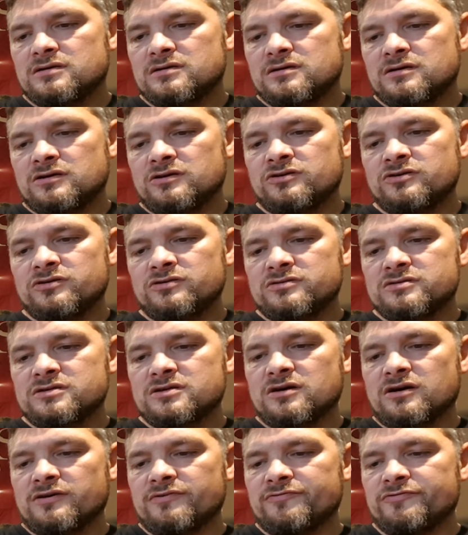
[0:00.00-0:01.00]
a good
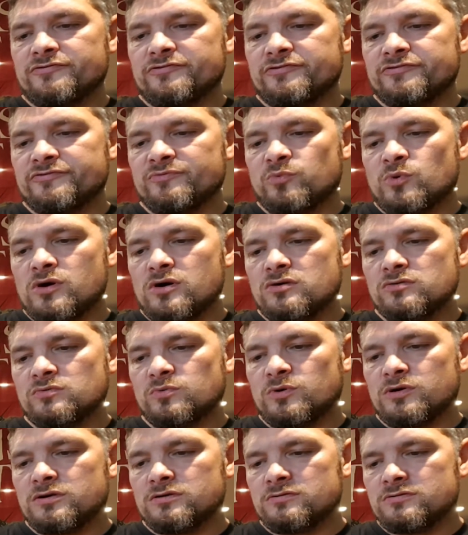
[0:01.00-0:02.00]
cover of Wild
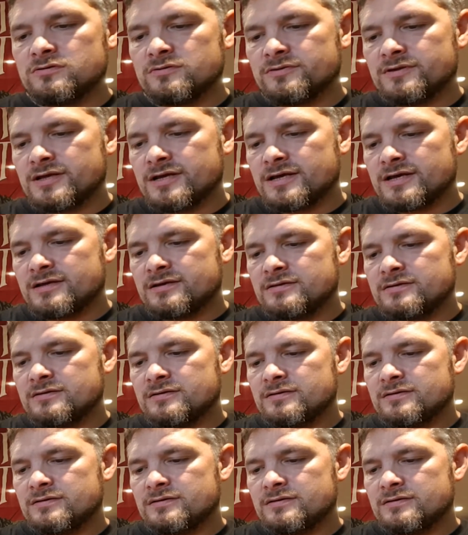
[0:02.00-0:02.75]
World on there.